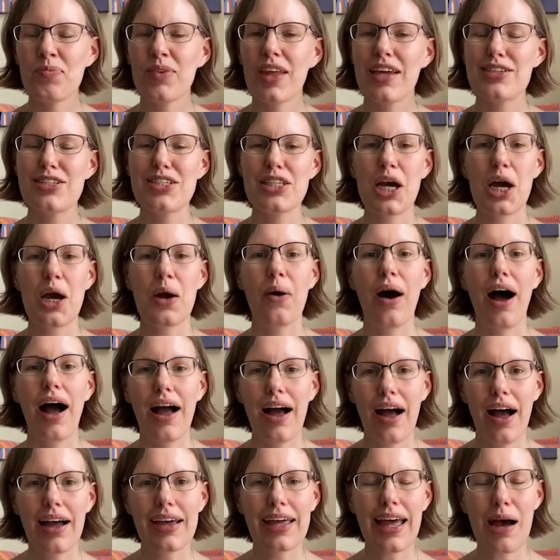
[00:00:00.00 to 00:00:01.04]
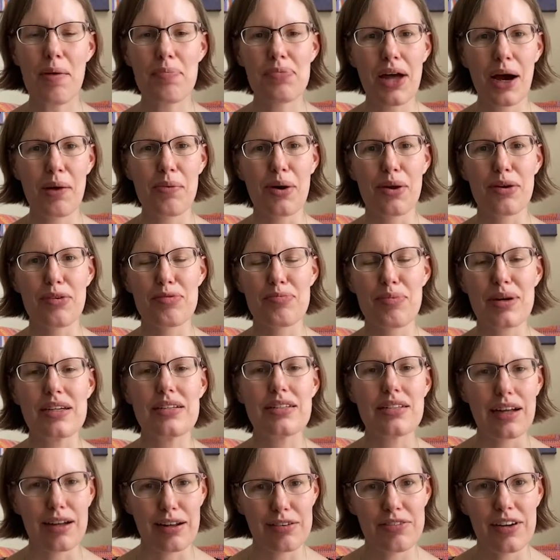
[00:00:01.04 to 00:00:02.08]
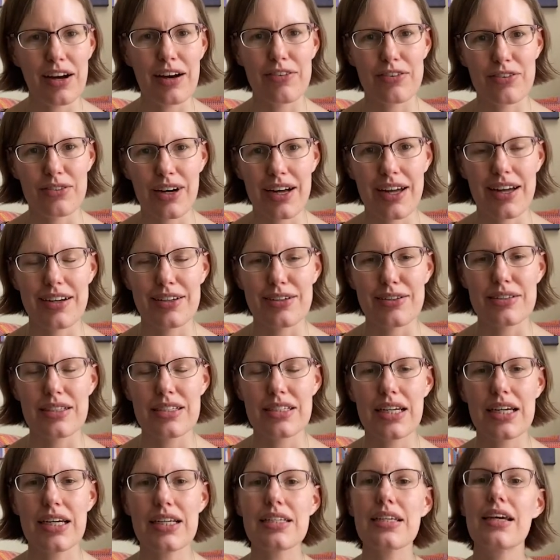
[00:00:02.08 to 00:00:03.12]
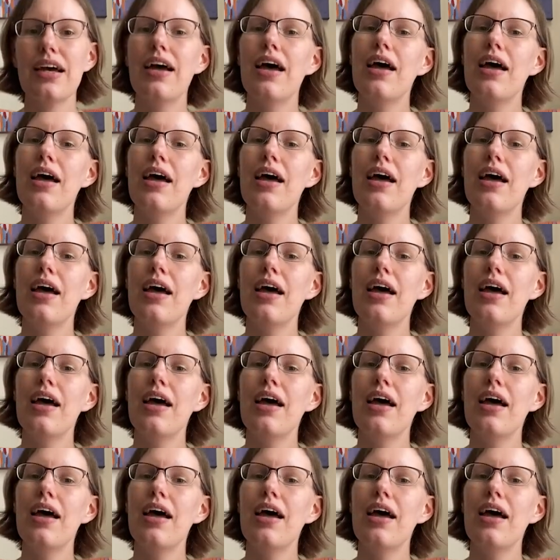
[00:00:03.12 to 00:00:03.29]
So I kept that one for myself after I had altered it,